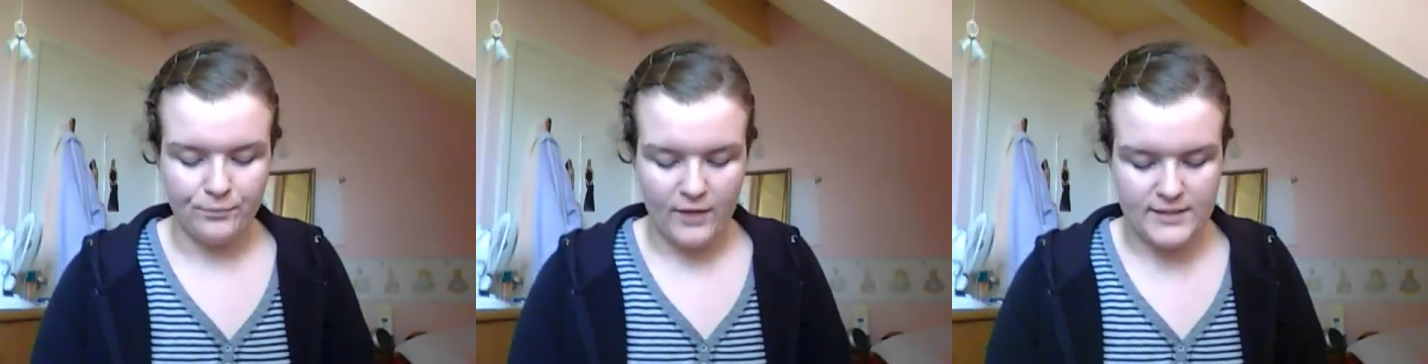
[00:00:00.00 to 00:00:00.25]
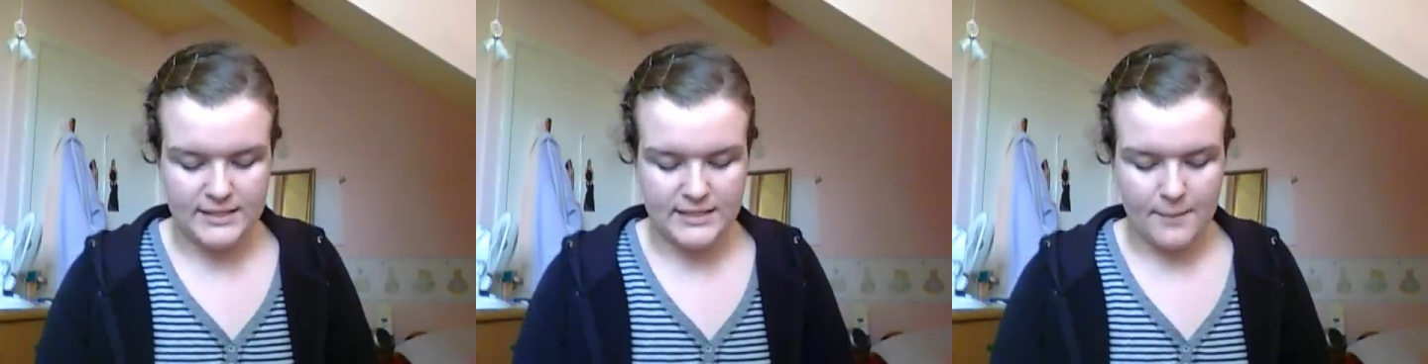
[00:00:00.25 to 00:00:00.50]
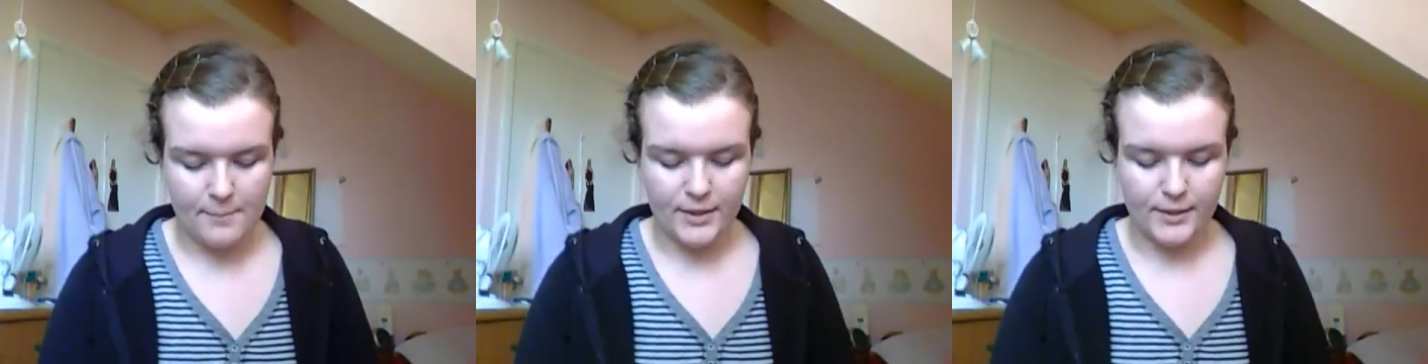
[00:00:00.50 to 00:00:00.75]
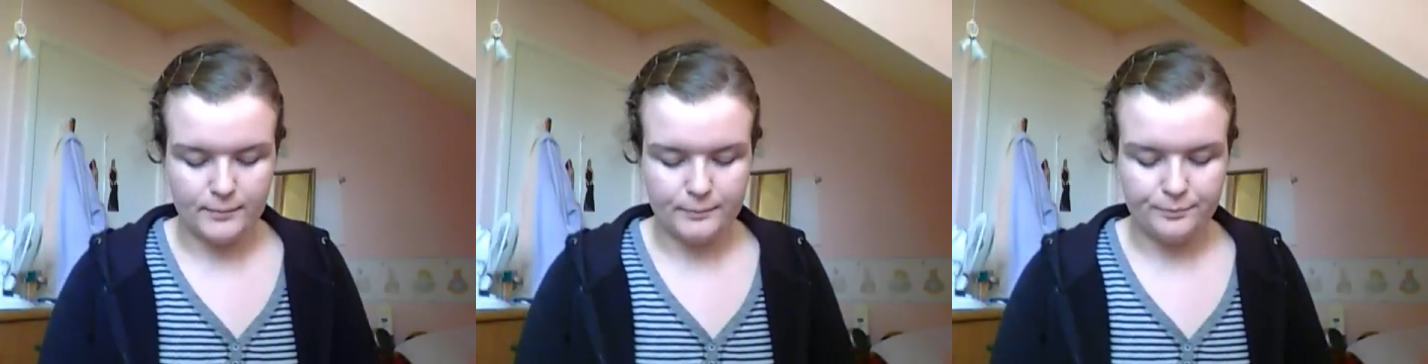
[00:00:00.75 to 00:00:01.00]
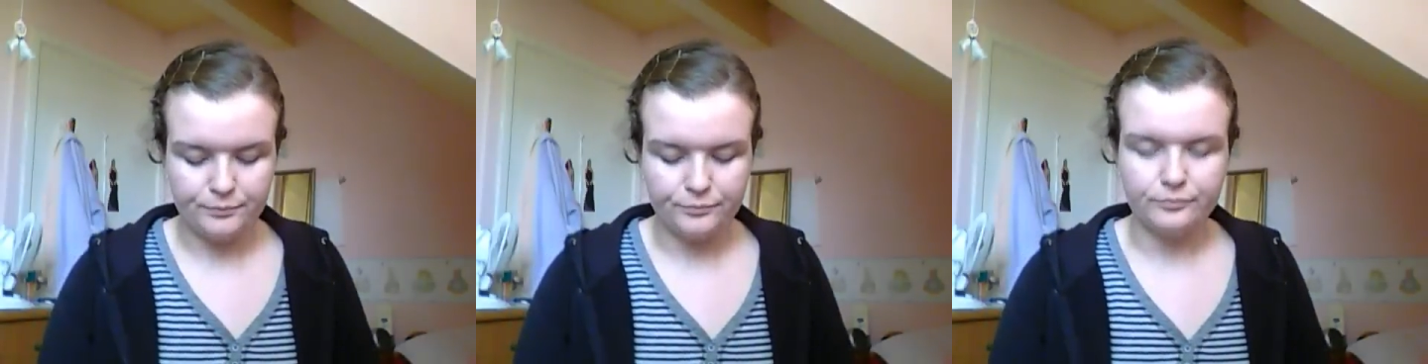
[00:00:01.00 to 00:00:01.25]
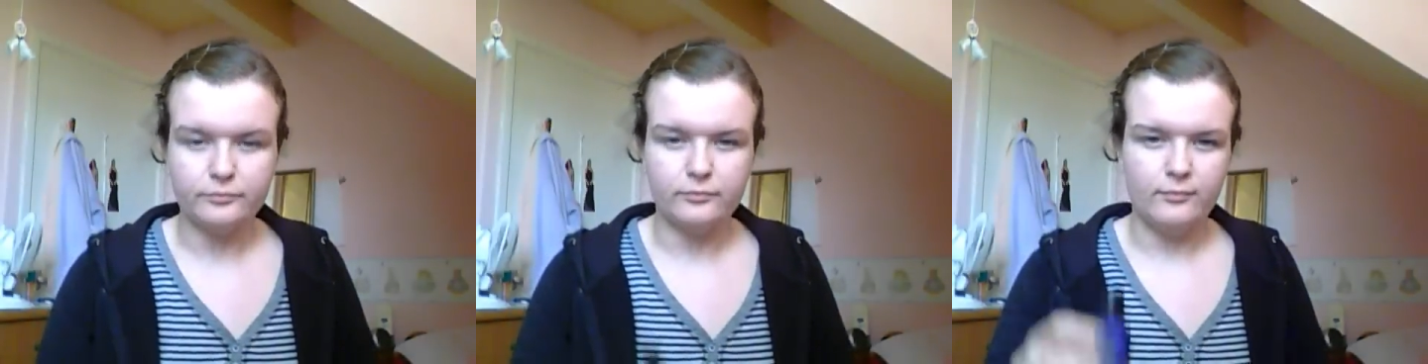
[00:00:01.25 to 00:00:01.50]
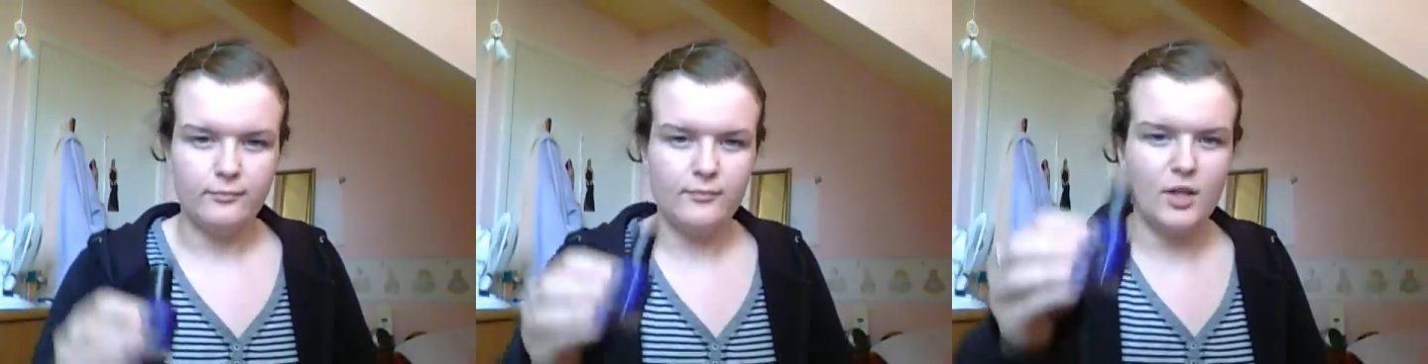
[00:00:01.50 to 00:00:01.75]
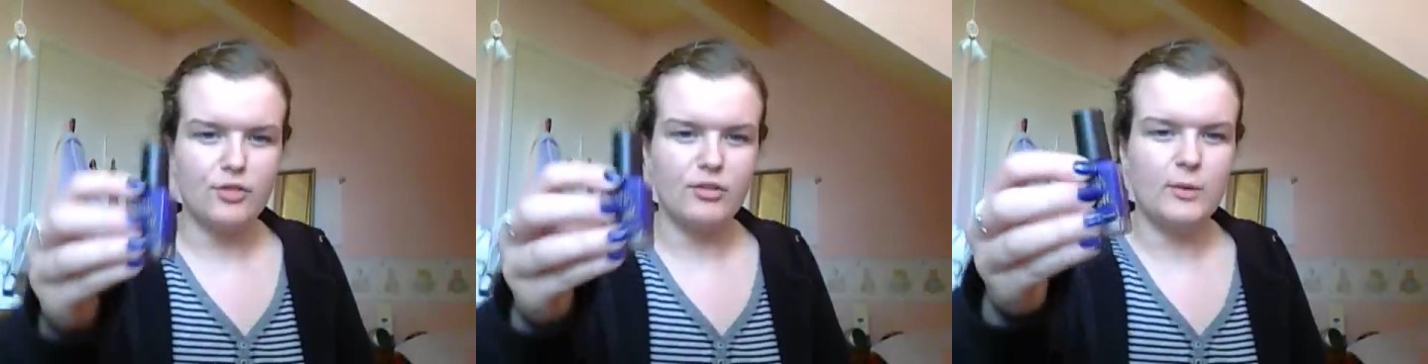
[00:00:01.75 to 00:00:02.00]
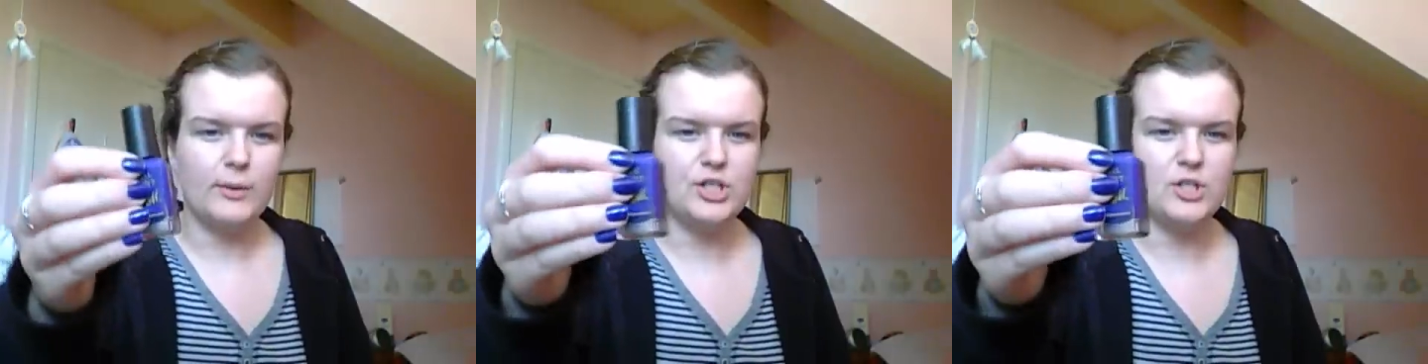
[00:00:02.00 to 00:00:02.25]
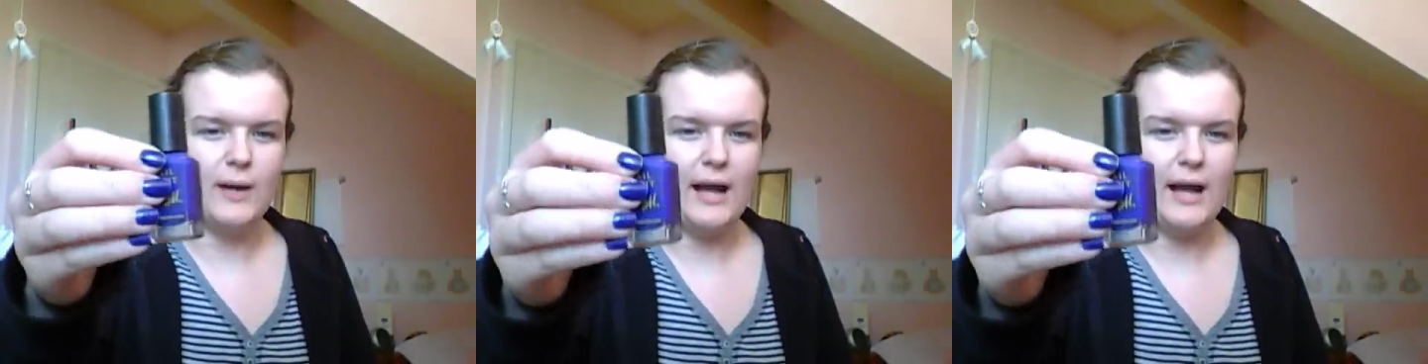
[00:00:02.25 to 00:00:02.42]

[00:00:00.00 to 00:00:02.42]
This is number 312.